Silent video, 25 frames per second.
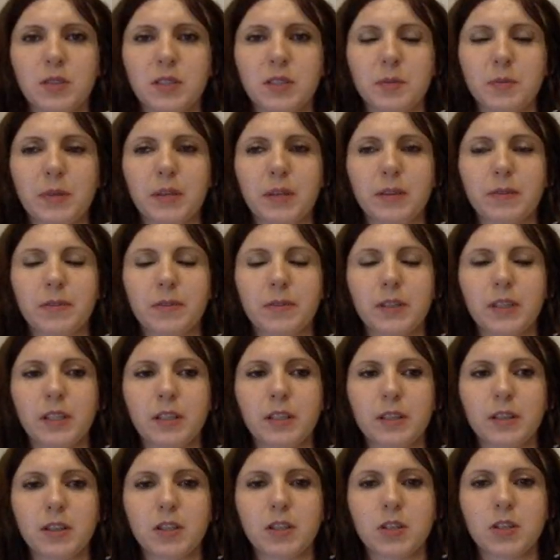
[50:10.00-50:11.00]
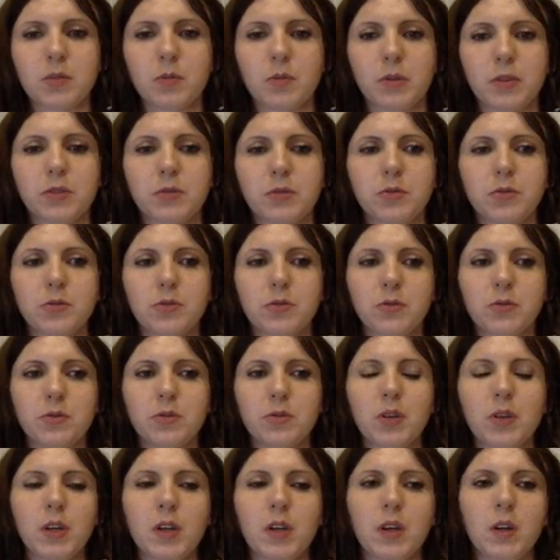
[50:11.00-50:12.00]
speak English, what to do?
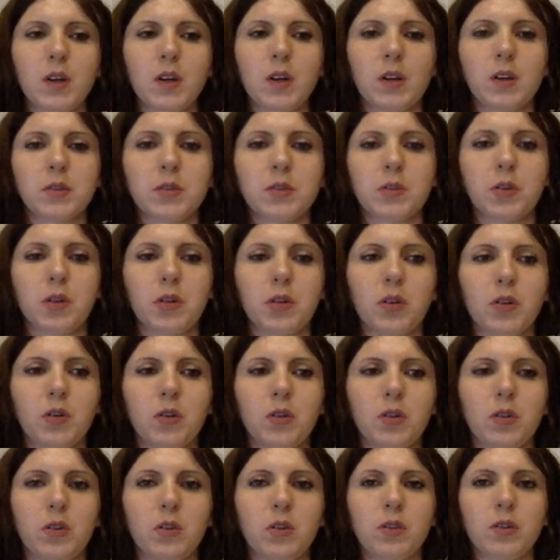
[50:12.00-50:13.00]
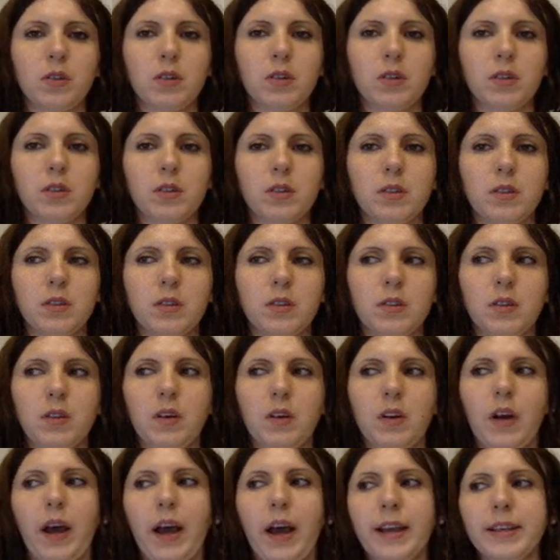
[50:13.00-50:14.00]
So
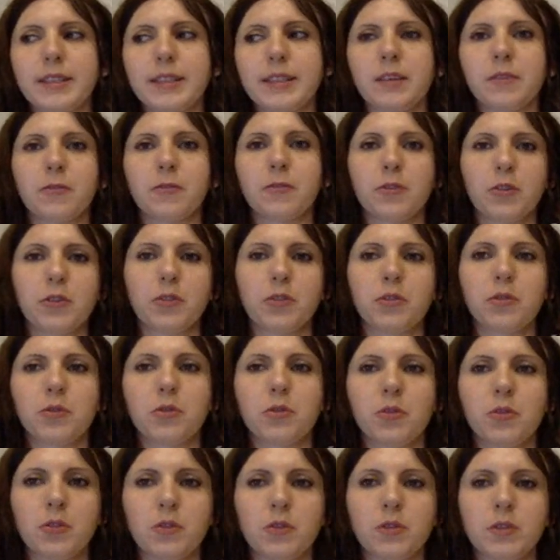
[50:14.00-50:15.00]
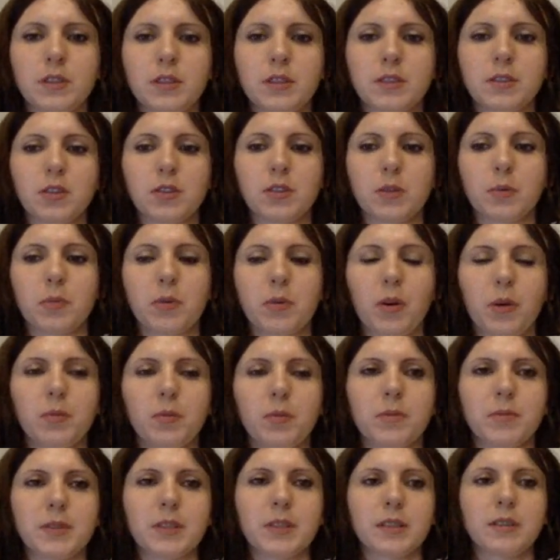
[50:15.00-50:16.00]
I think for you, it's not a
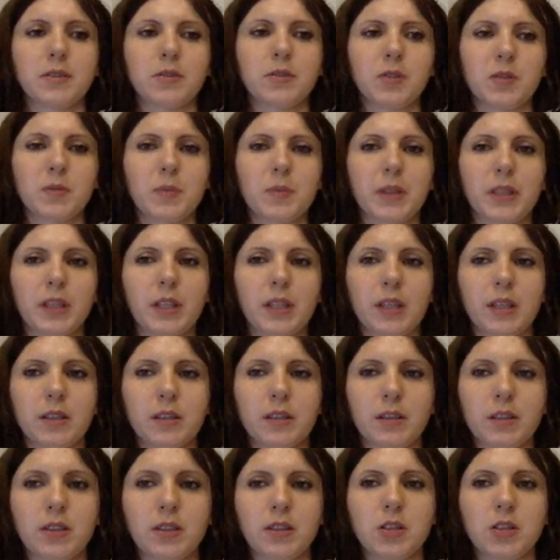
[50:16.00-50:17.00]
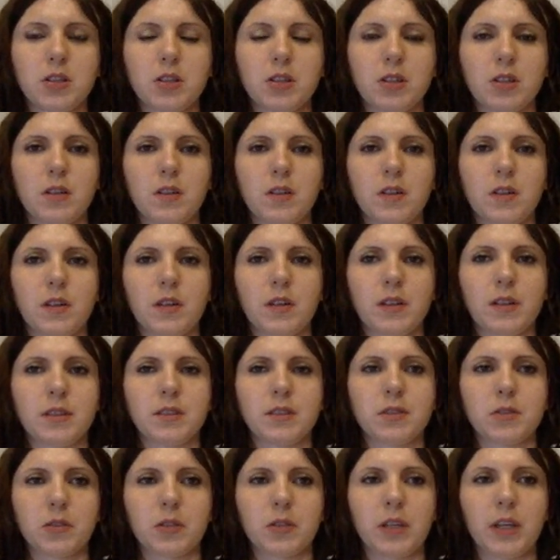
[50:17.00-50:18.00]
problem since you speak English.
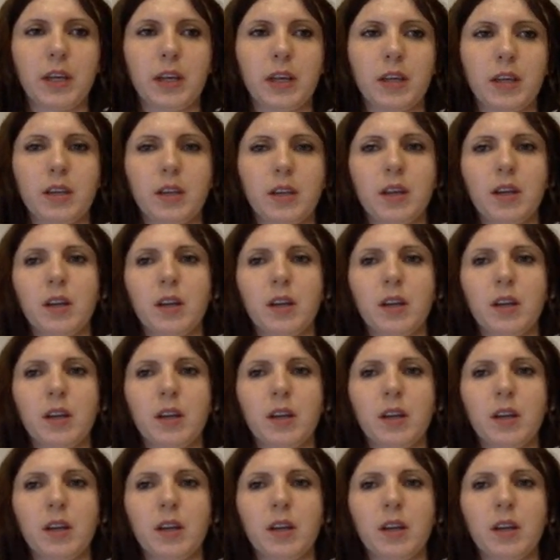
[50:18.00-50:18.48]
It's okay,